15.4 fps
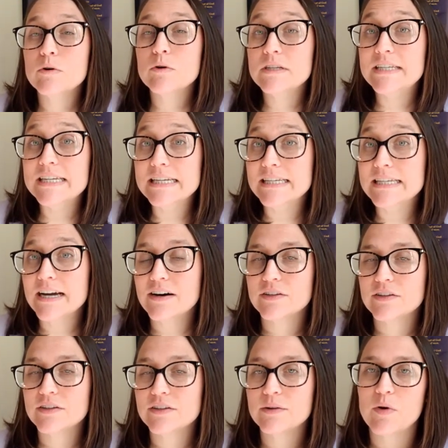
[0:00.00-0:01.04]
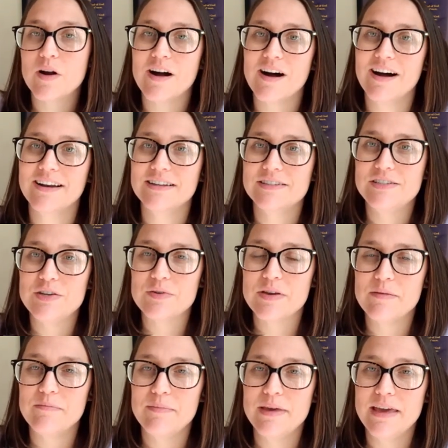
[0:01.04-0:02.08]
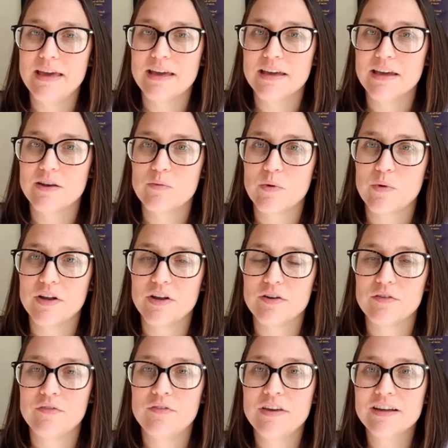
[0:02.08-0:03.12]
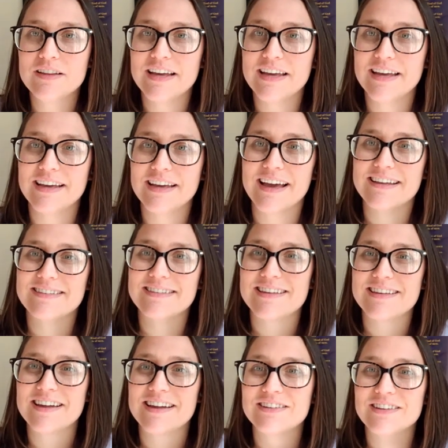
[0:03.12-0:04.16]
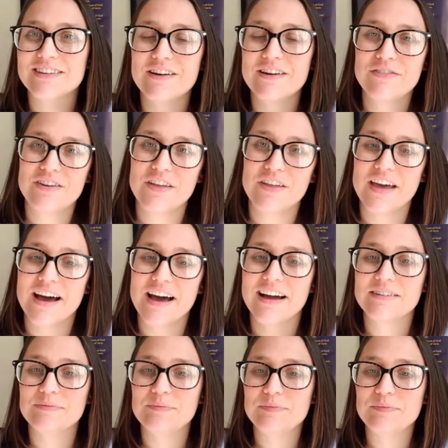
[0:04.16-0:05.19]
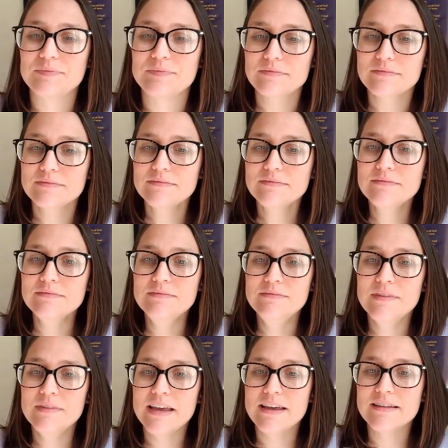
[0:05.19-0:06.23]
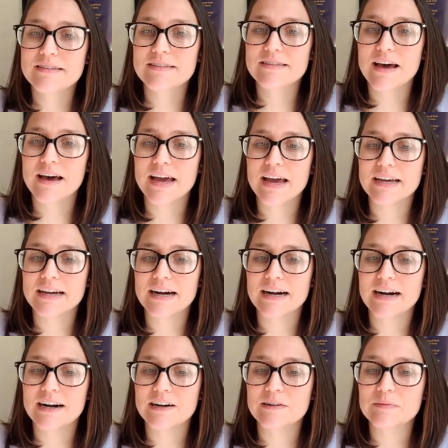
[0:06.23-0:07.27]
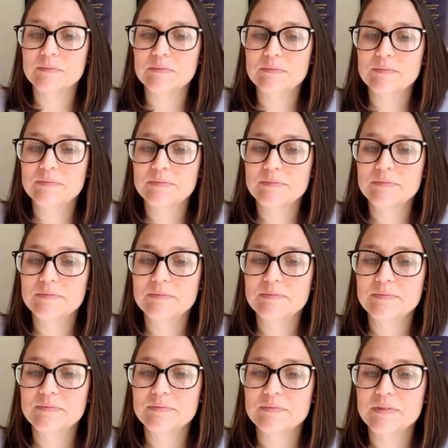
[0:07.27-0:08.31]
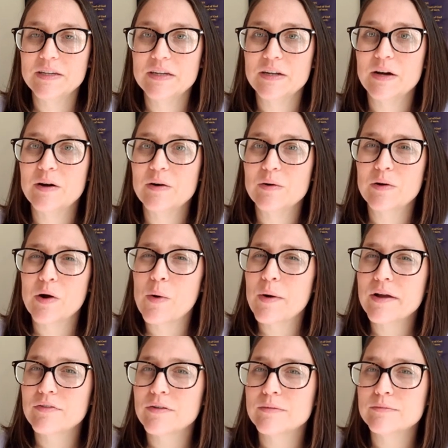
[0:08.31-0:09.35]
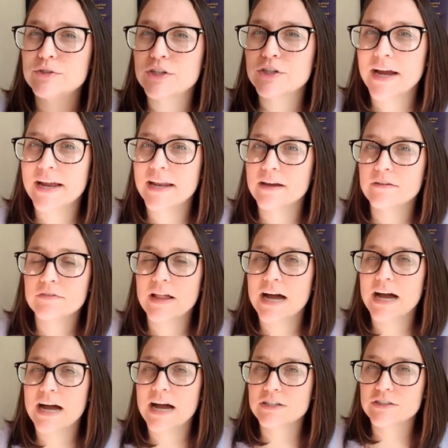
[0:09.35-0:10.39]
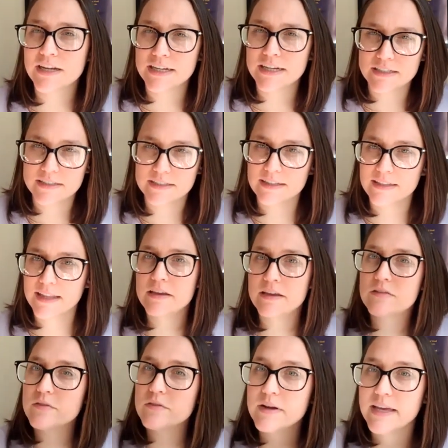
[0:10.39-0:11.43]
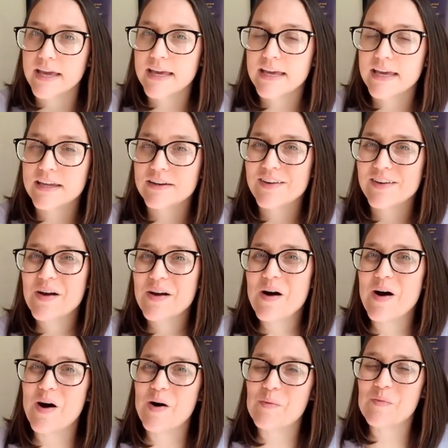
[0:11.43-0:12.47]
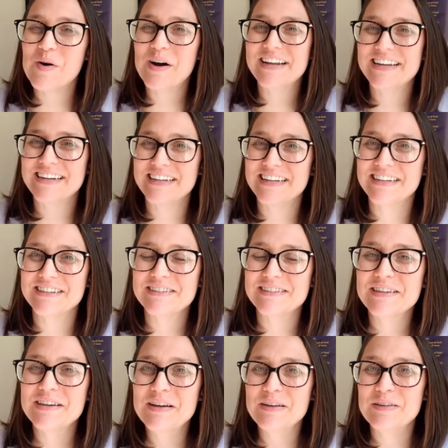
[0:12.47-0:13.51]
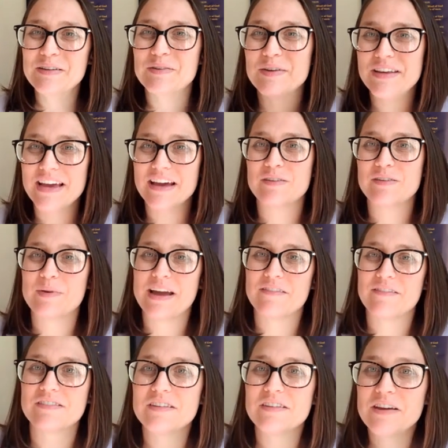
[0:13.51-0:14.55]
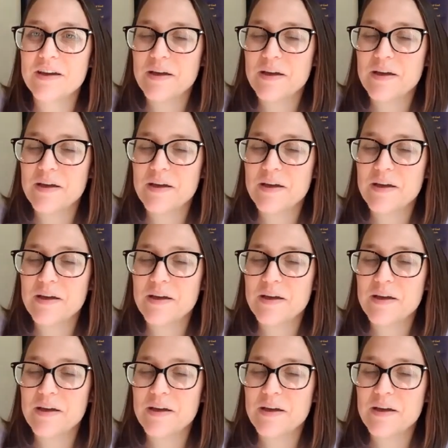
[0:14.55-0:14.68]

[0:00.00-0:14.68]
detailed, the more honest you can be in what you're feeling and send love to that. It's like, you know, going from shining a flashlight to lasering in on what it is. So yes, we have this